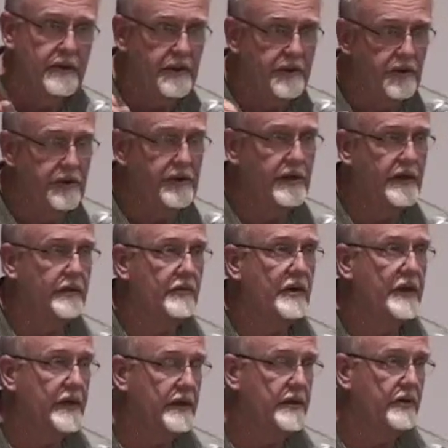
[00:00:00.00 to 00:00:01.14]
I know you get
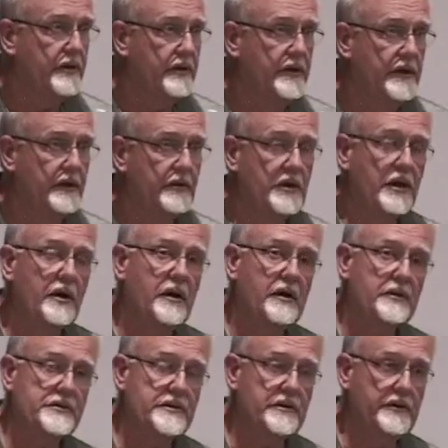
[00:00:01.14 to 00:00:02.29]
ready Coconino
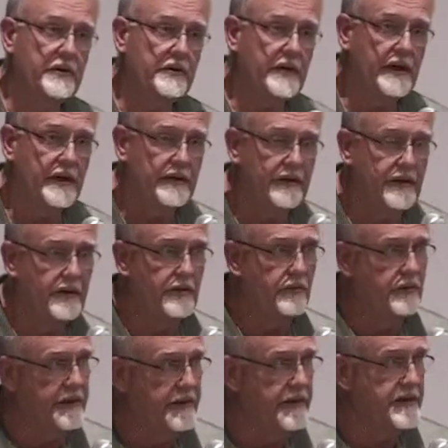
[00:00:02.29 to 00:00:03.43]
calls and you get,
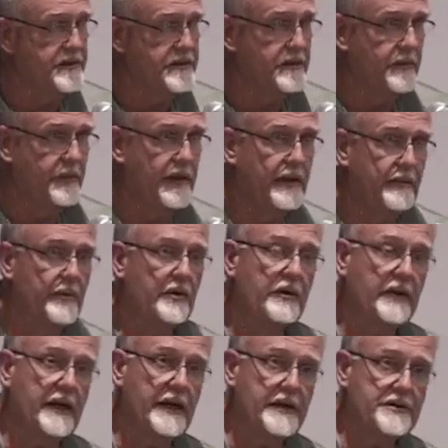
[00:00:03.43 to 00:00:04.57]
read things in the paper,
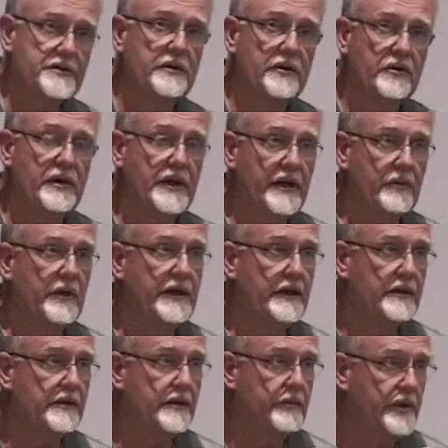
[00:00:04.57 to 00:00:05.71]
and that's an okay way
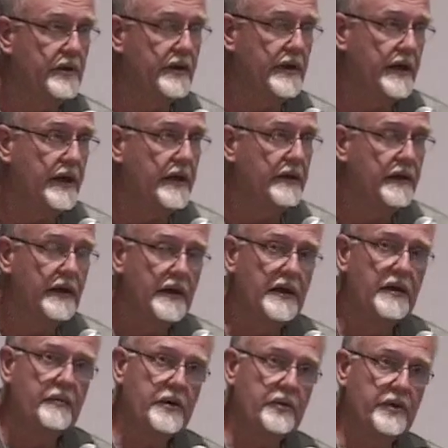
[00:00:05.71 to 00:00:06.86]
to communicate,
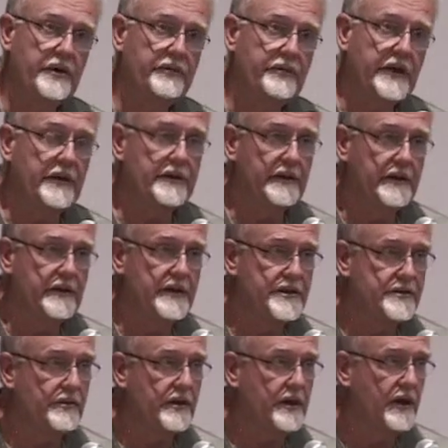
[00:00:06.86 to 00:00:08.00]
but we felt in
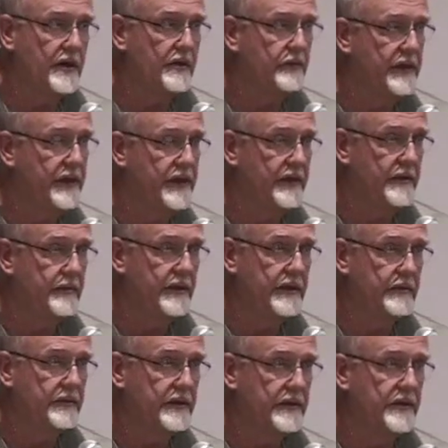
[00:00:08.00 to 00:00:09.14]
this regard we needed to be
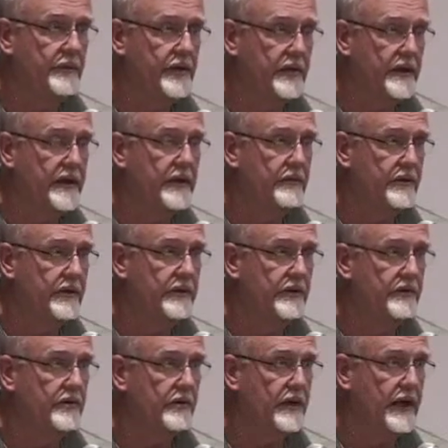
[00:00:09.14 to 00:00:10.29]
able to communicate with you
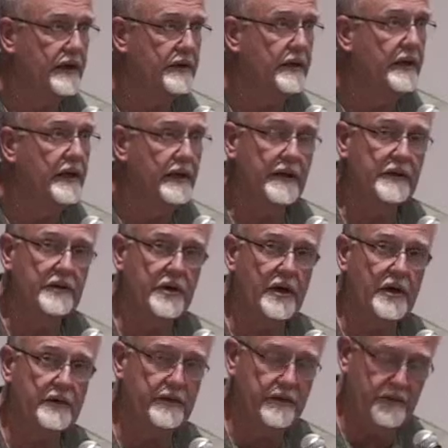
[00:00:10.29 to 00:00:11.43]
directly and
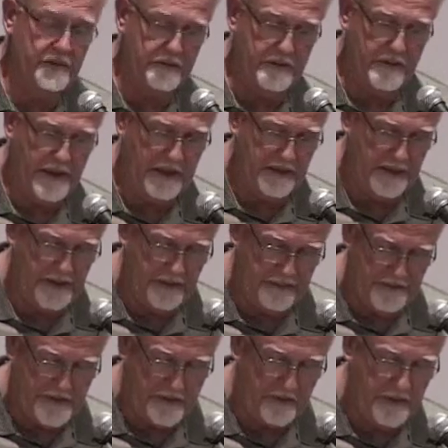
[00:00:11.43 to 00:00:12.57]
talk to you directly.
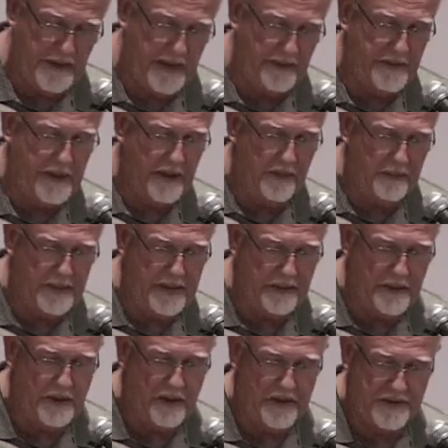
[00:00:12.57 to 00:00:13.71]
So we have an
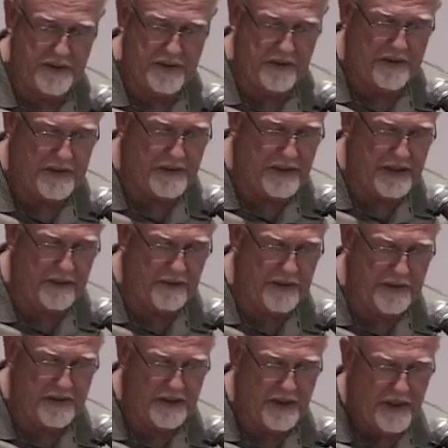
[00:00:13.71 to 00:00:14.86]
outbound call center
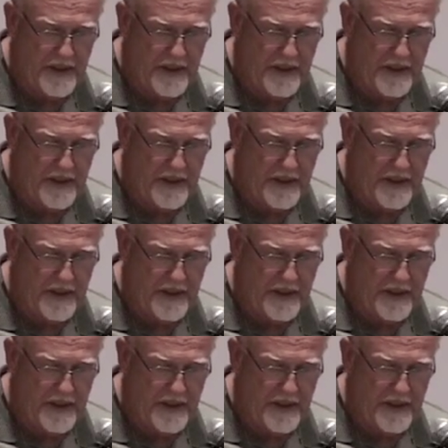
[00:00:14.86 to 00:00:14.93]
established.